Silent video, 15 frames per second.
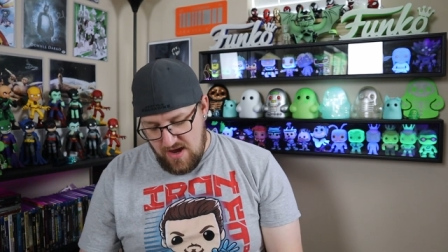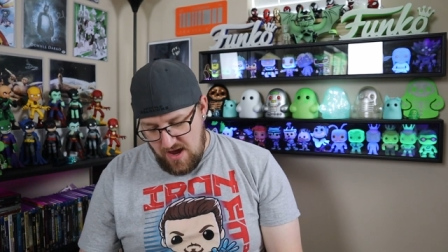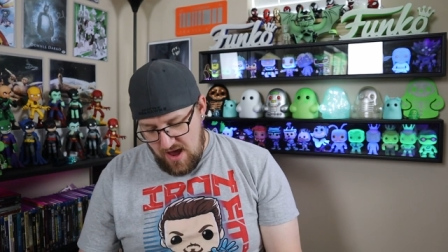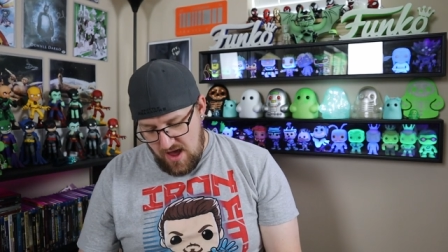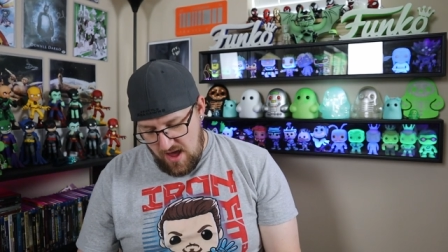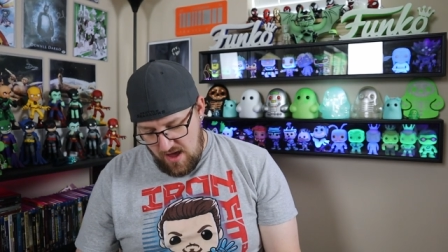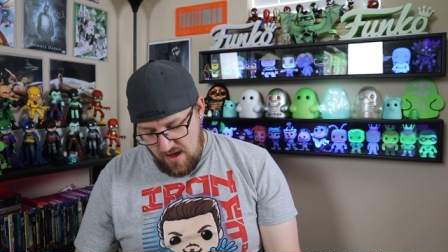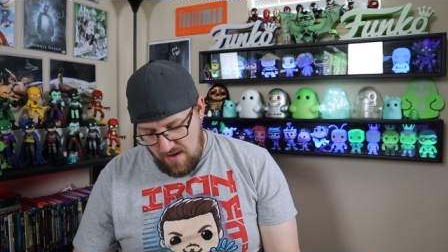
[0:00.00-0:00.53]

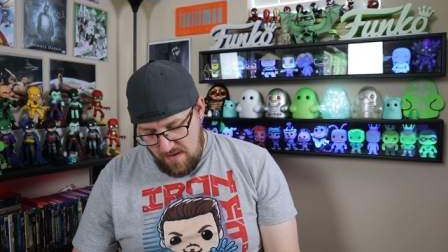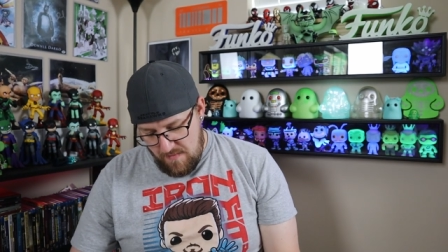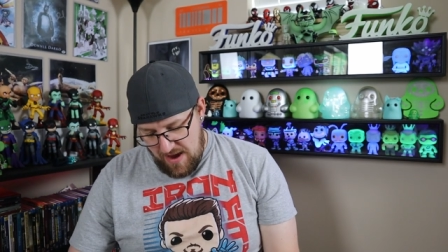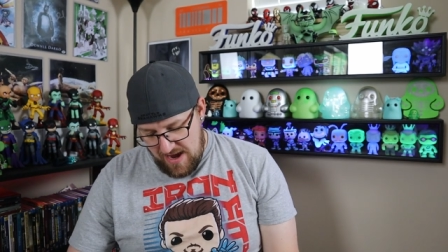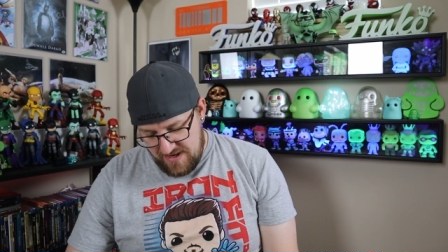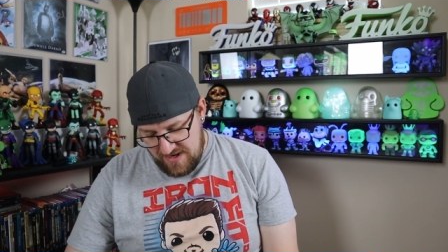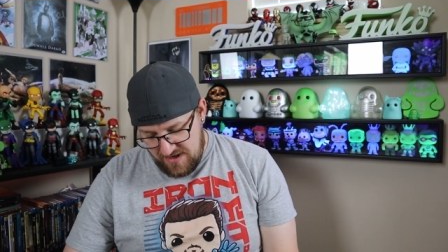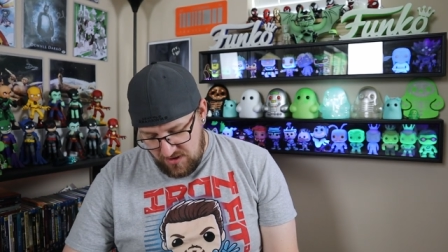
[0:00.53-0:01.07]
Um,
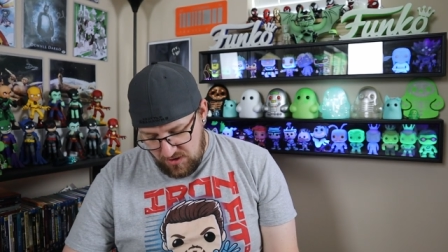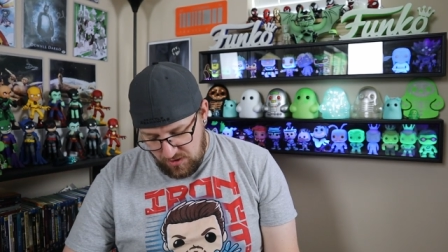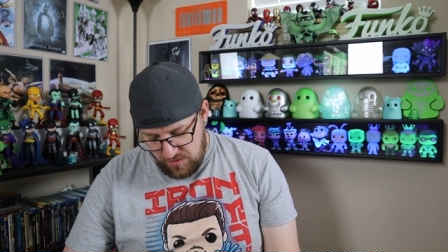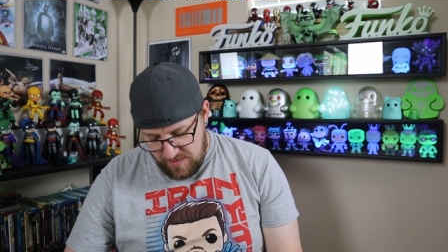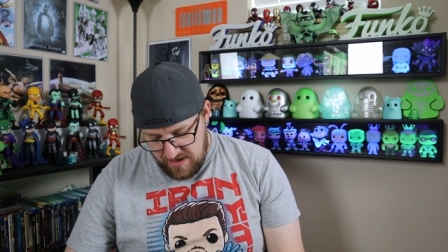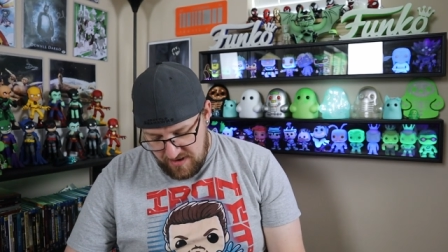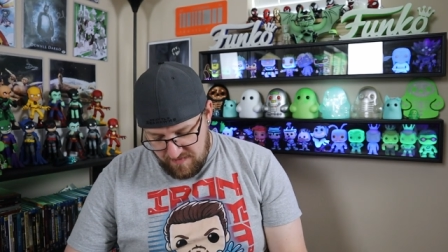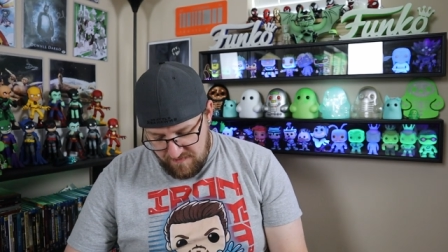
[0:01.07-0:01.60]
I did a little
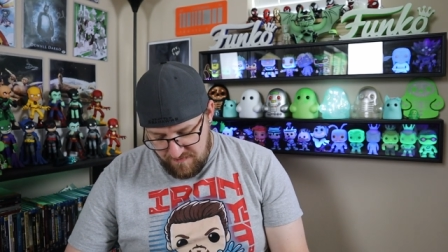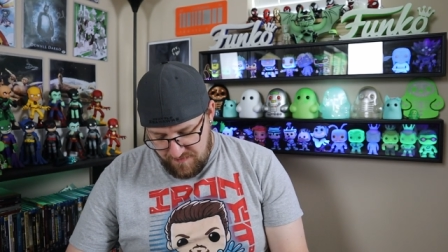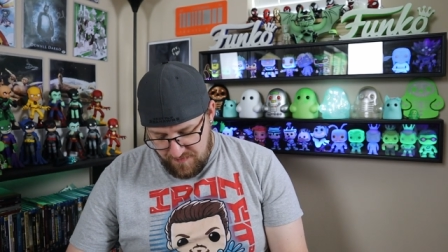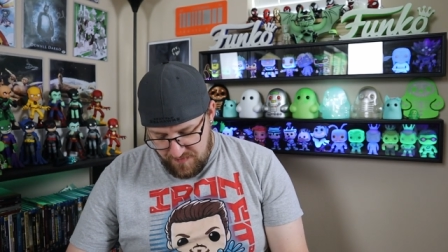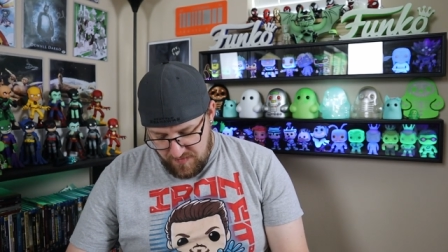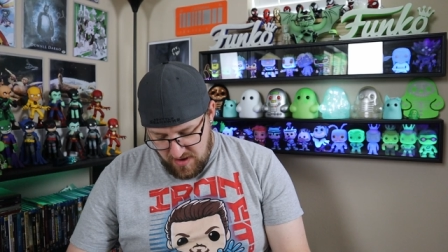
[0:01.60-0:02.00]
bit of,